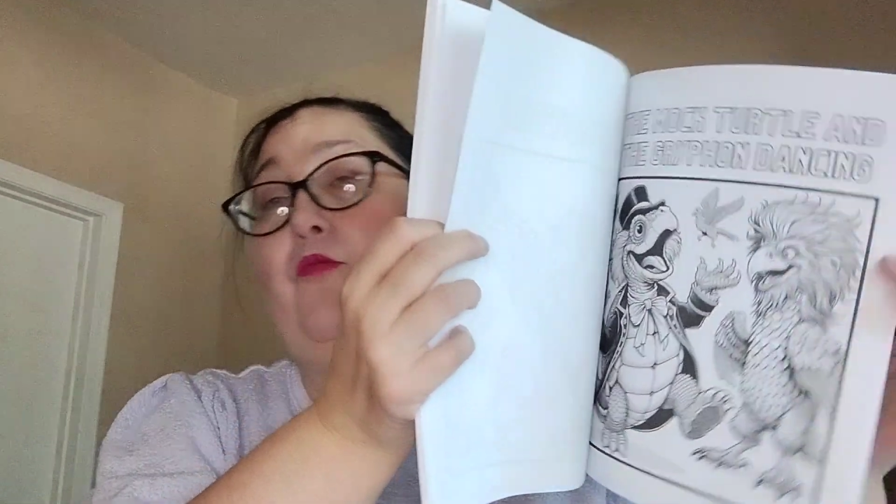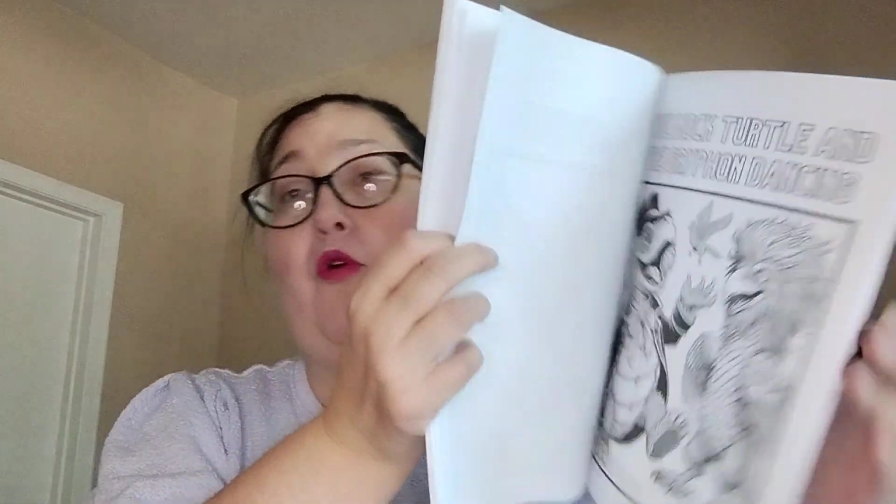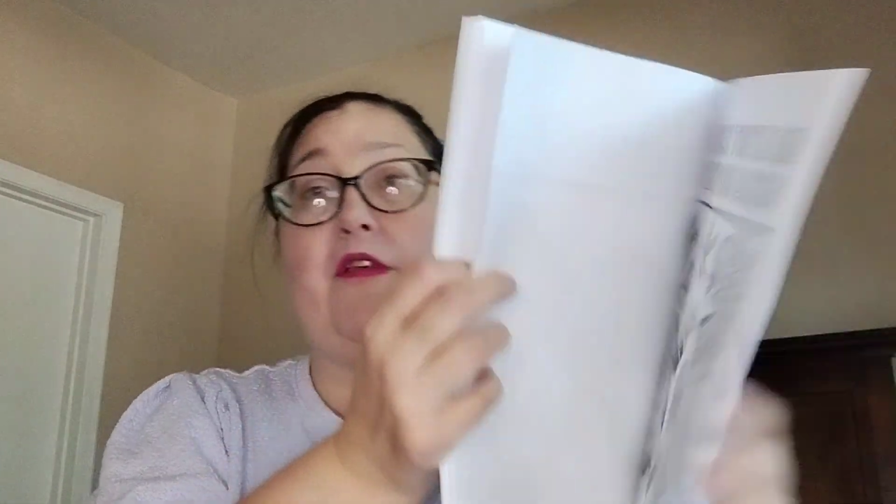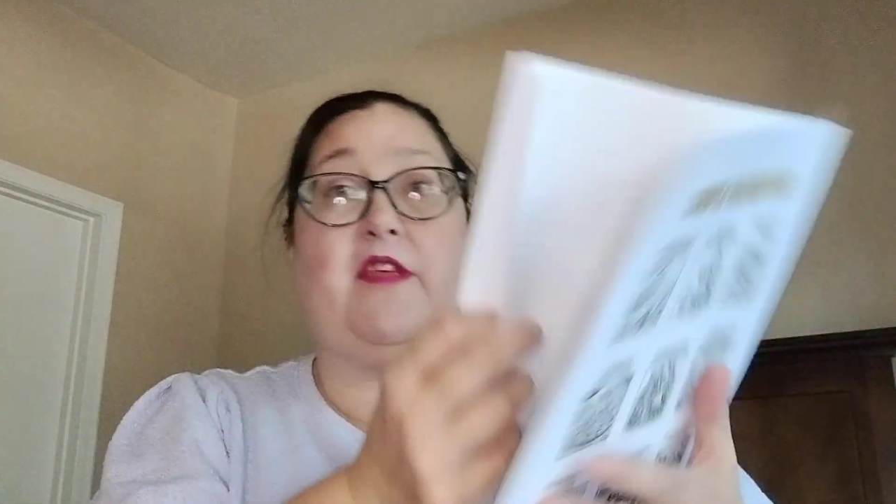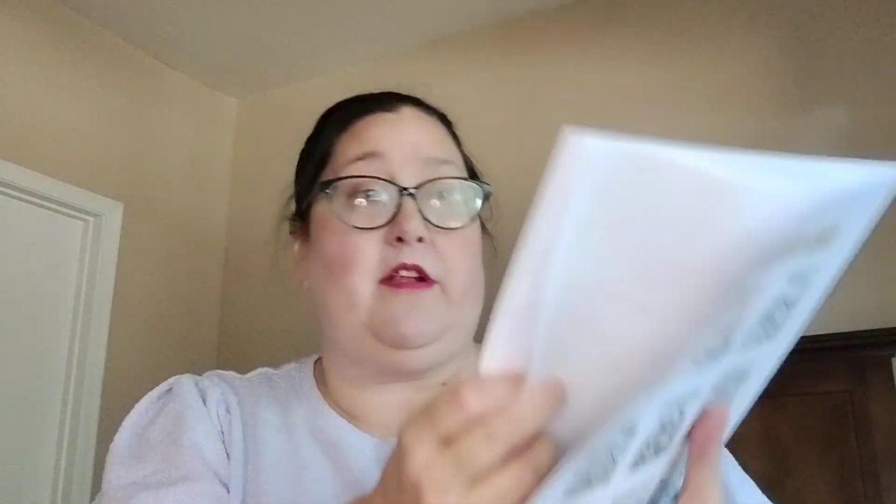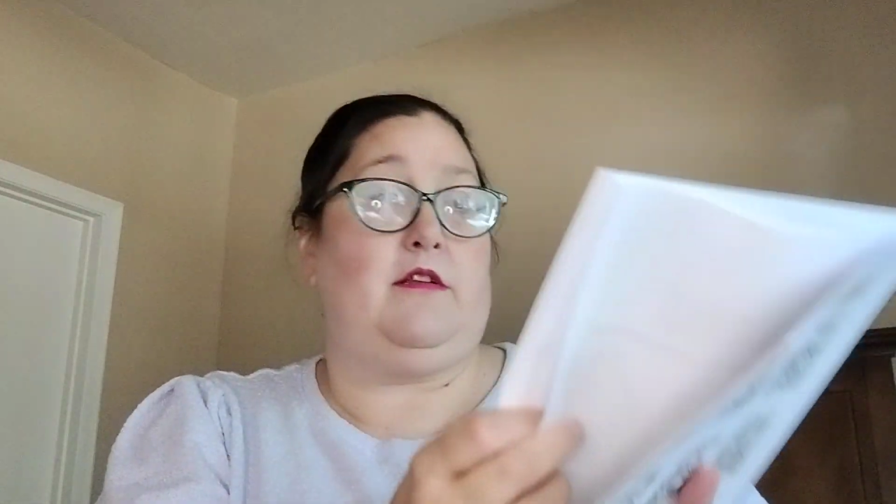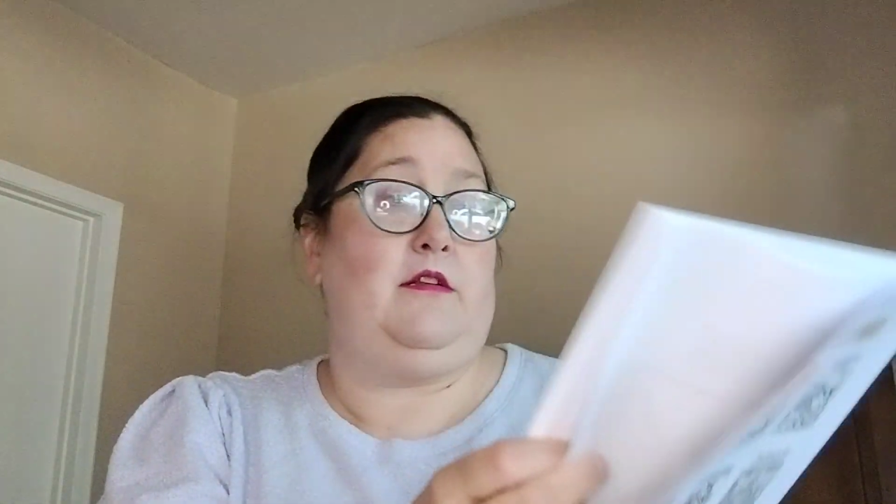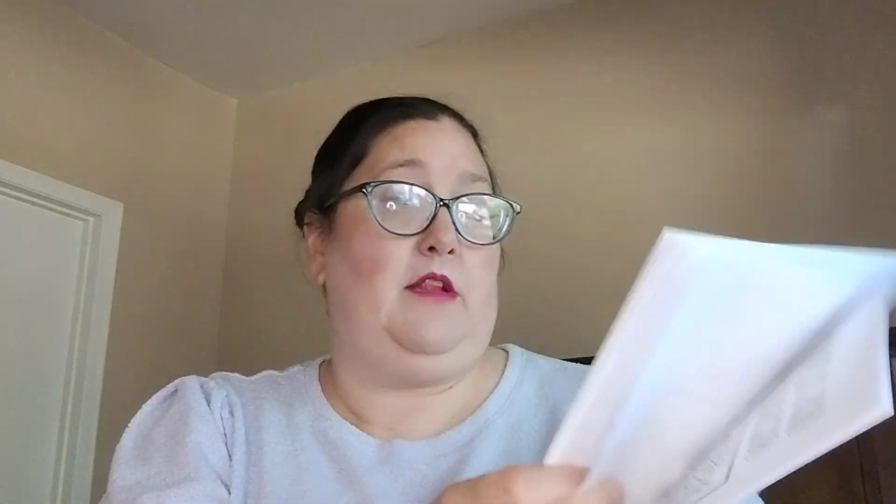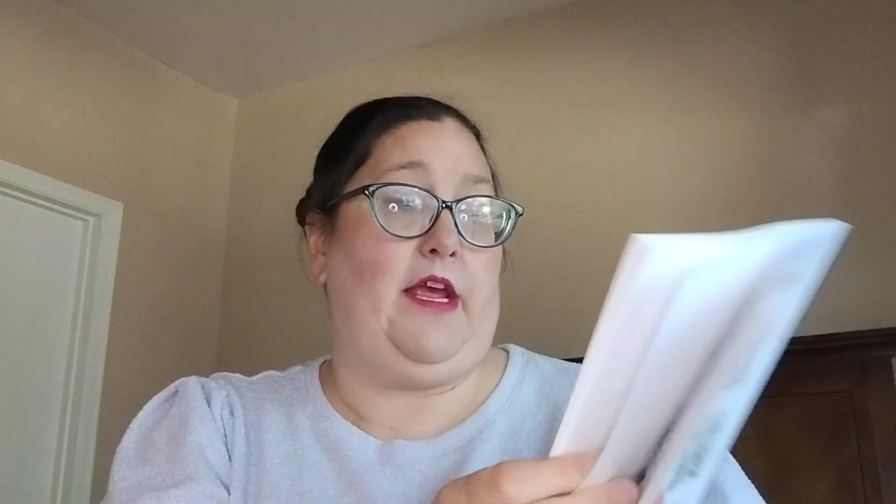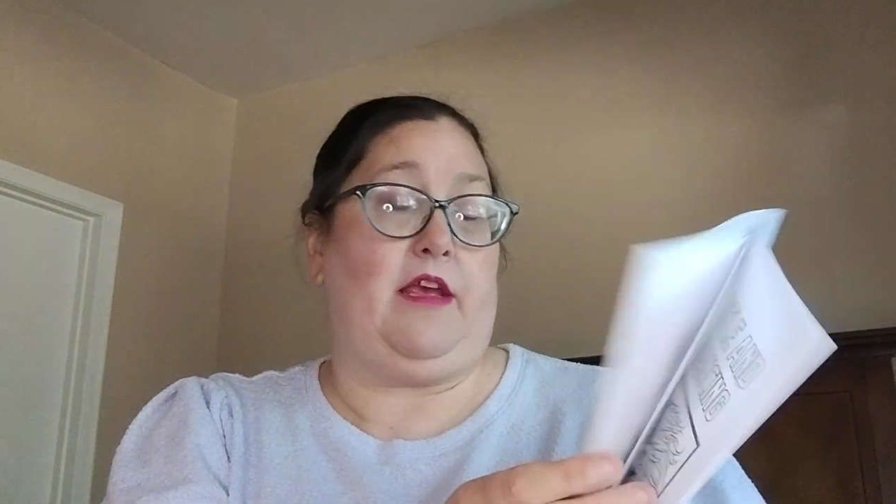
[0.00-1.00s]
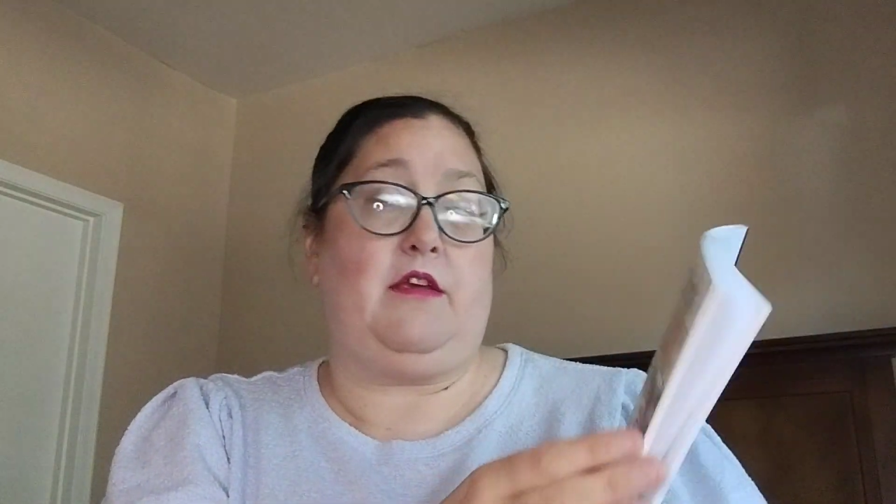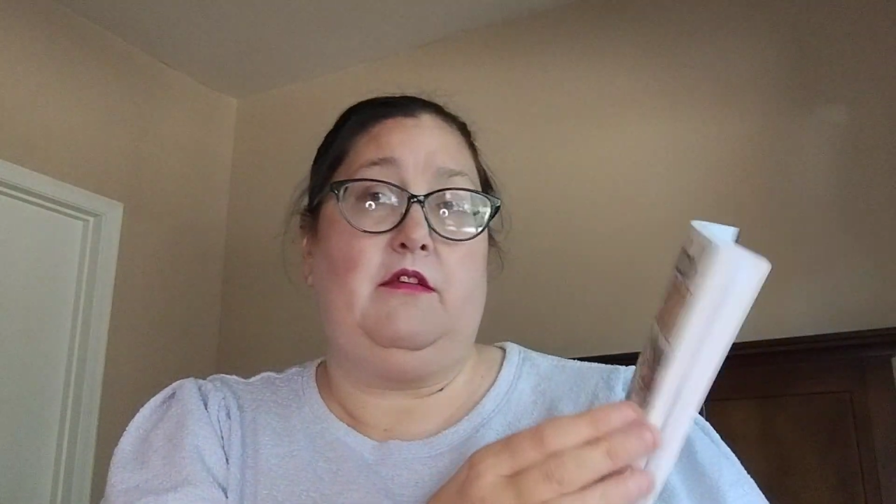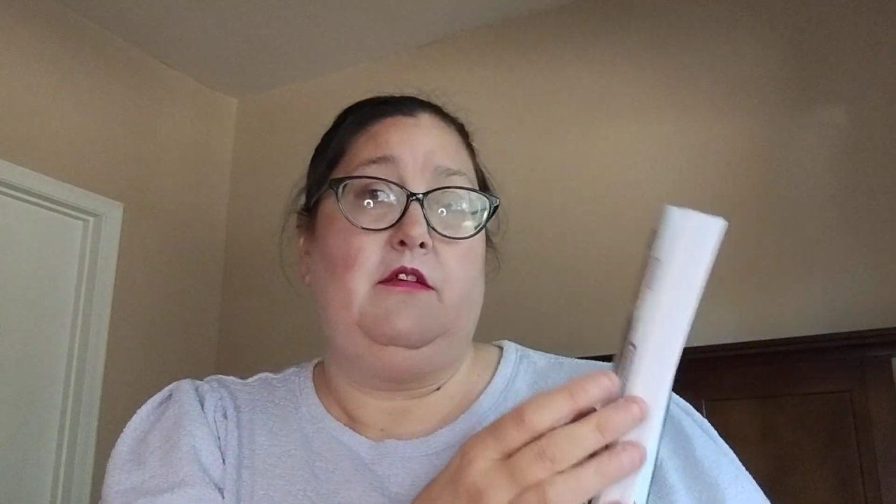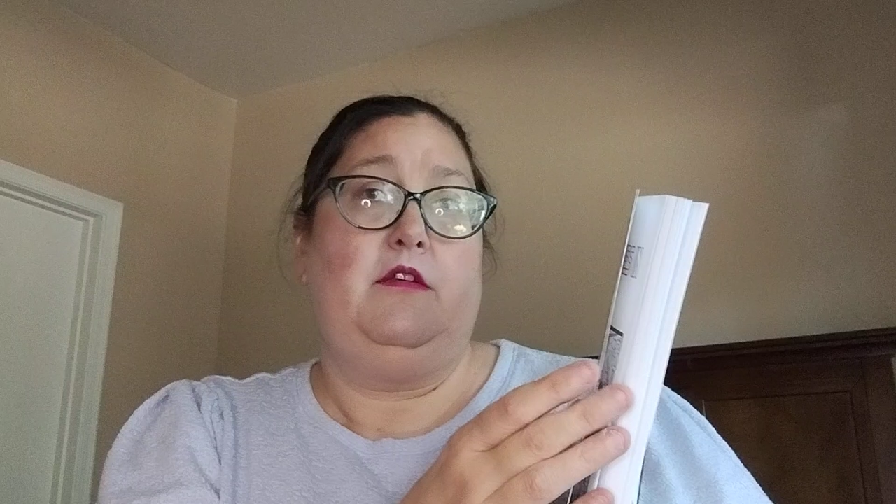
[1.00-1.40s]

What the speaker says: more than like